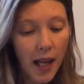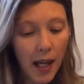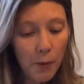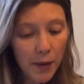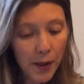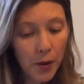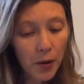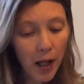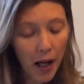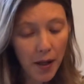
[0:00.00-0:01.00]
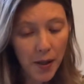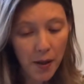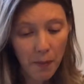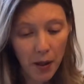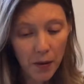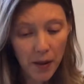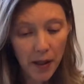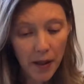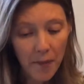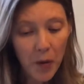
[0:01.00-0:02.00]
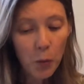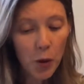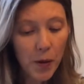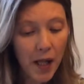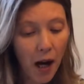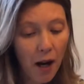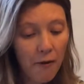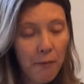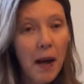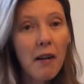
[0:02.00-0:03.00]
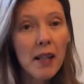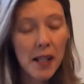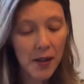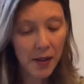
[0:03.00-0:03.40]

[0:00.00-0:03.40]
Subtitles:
It was cooler under the boat, which was half buried in the